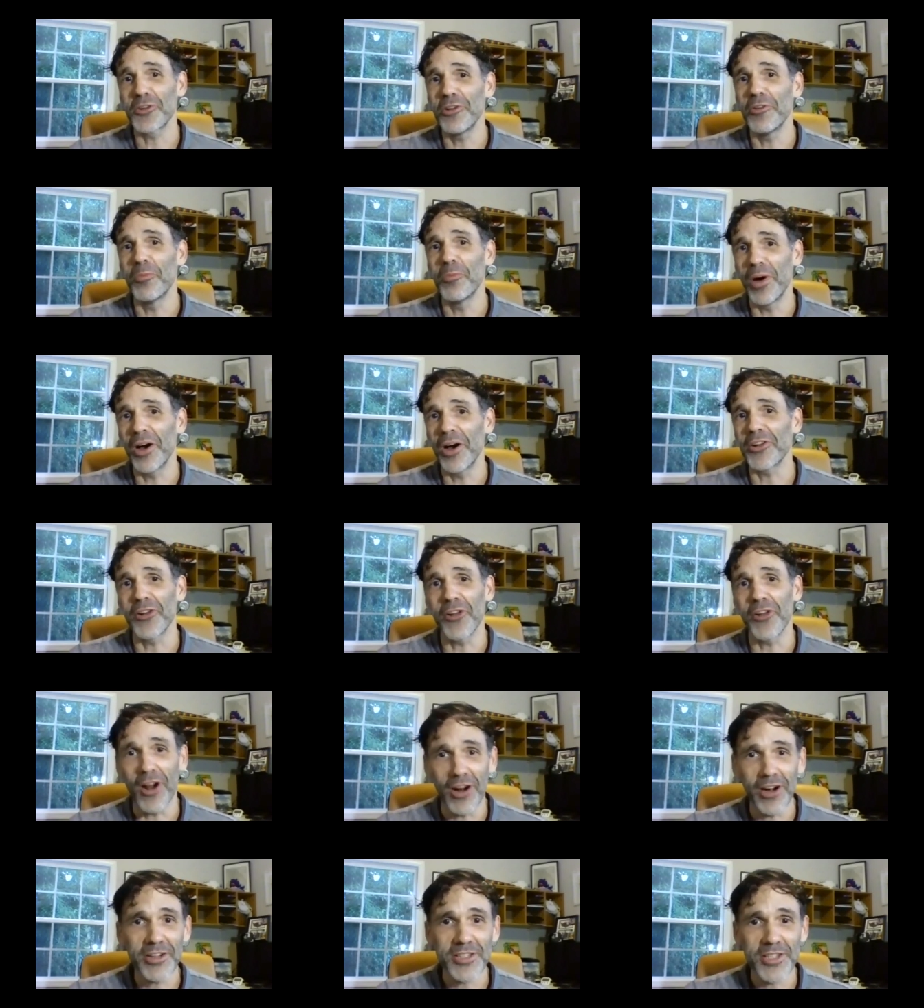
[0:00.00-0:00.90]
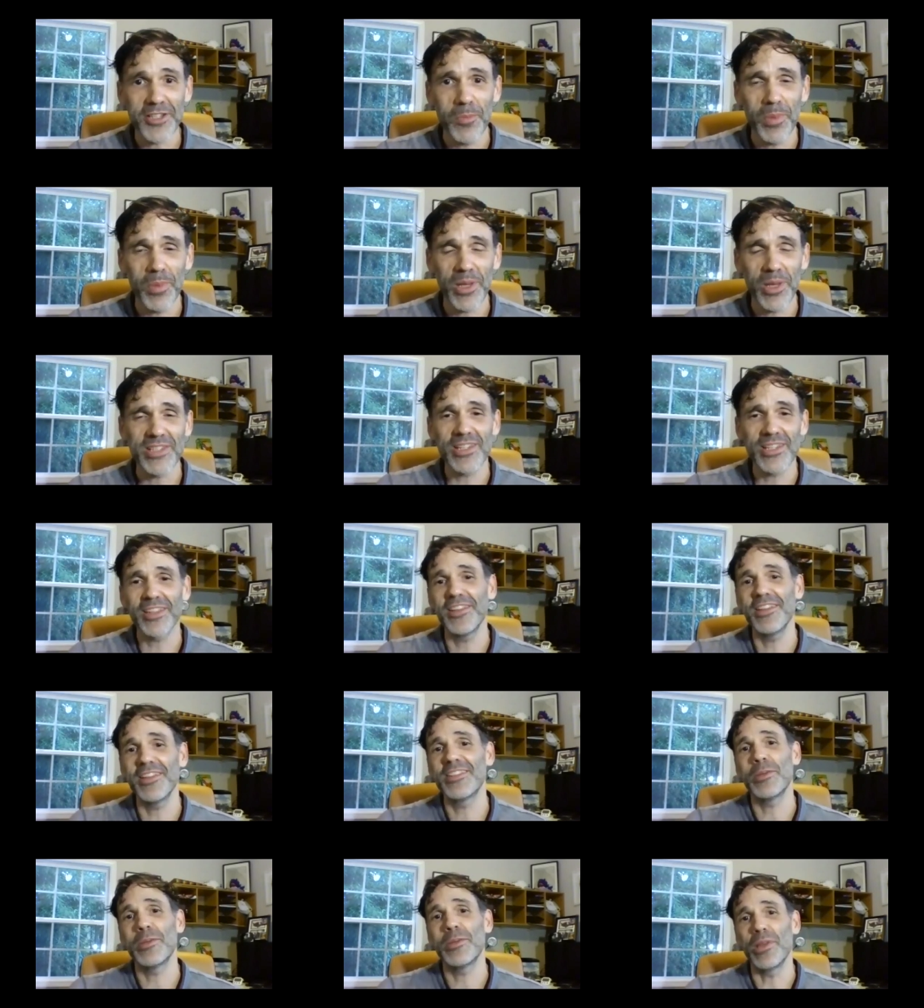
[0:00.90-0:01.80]
modern art, basically,
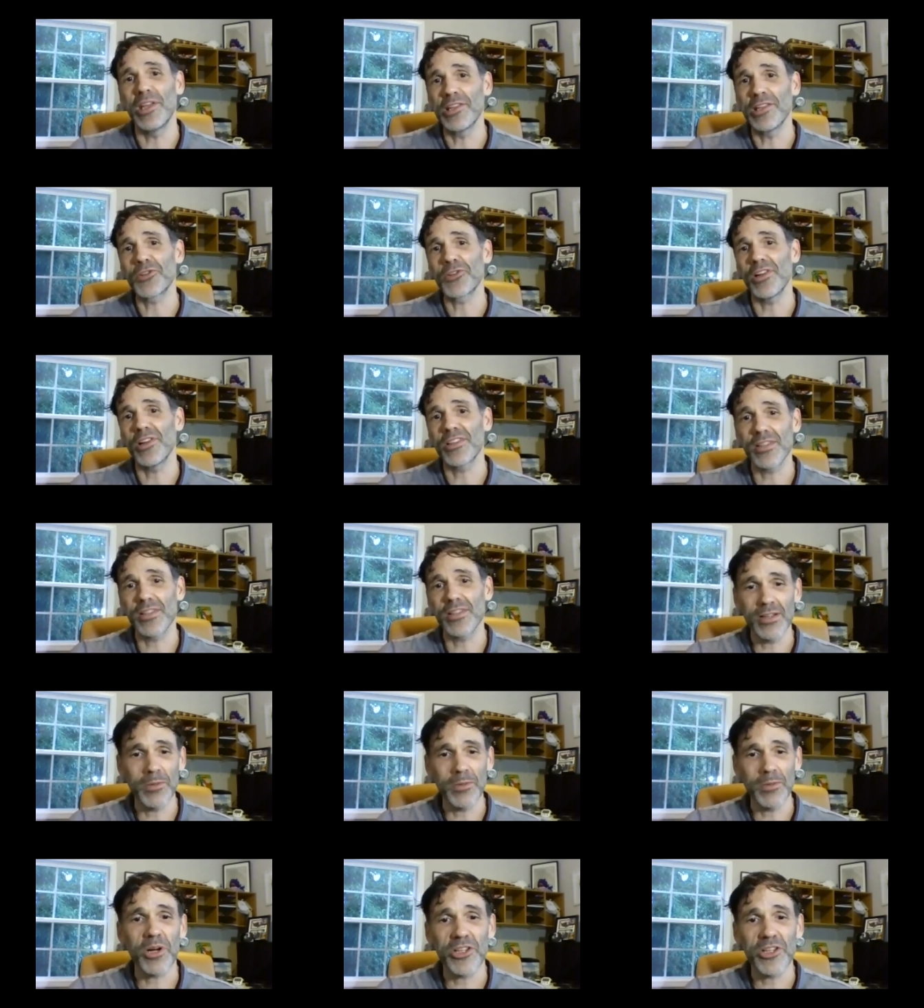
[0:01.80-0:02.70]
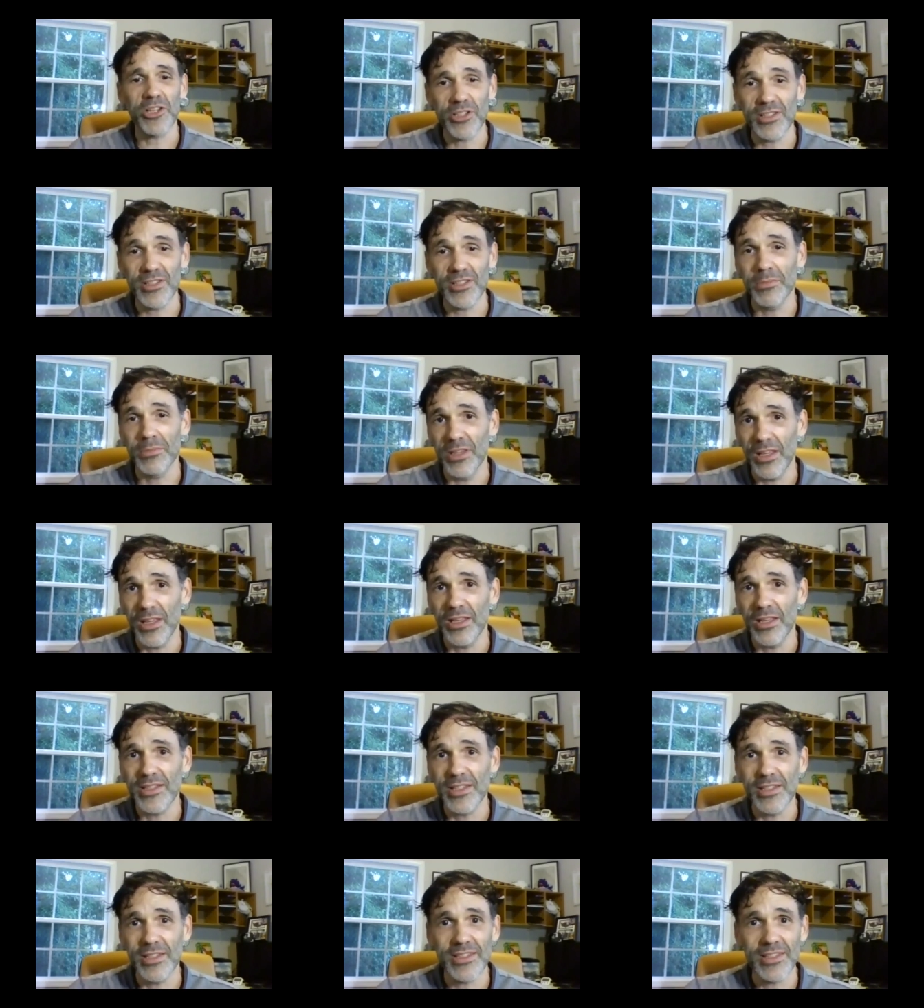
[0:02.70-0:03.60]
to be interested in Impressionism in the
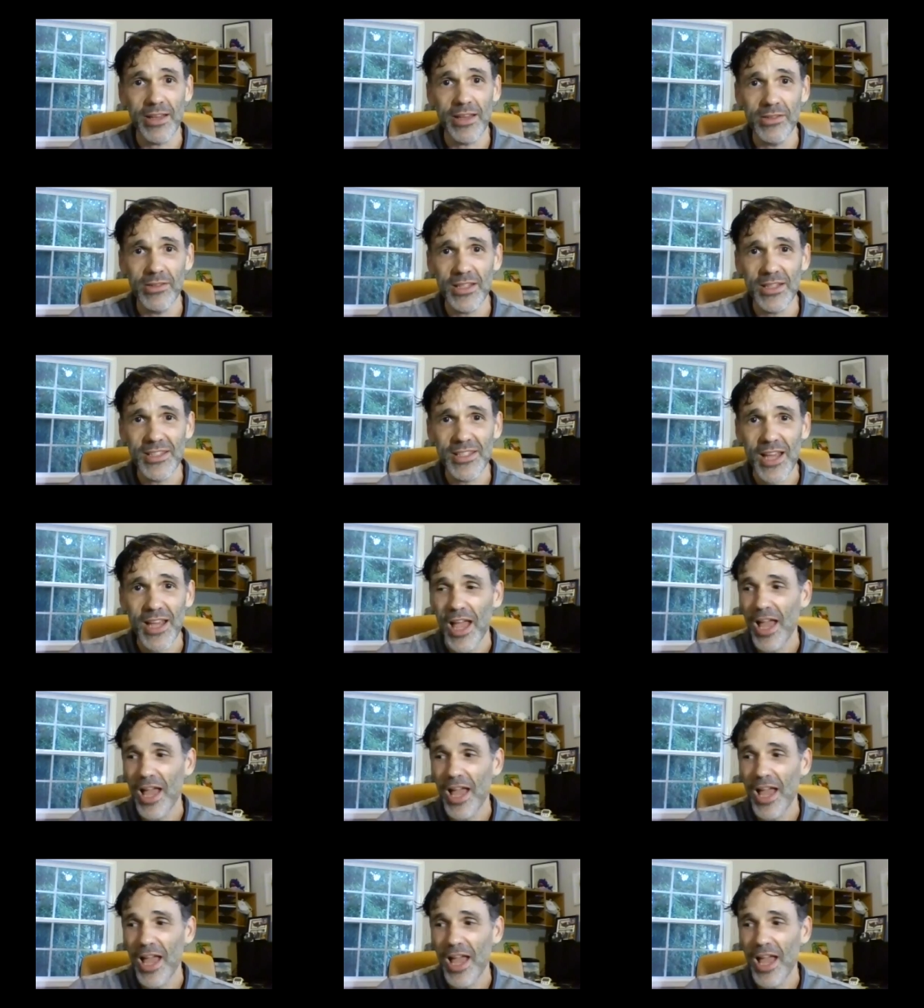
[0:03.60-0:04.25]
1870s.